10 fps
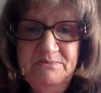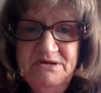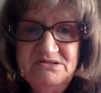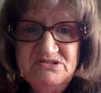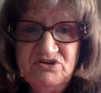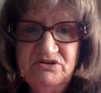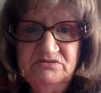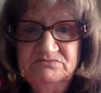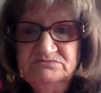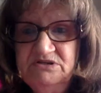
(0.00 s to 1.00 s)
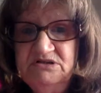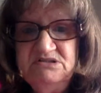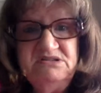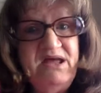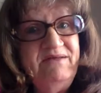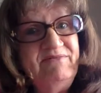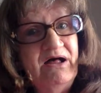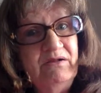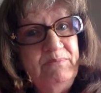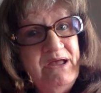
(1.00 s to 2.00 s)
minister in the state of
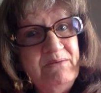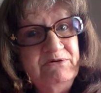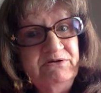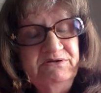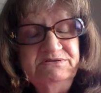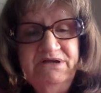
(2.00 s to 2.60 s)
Alabama.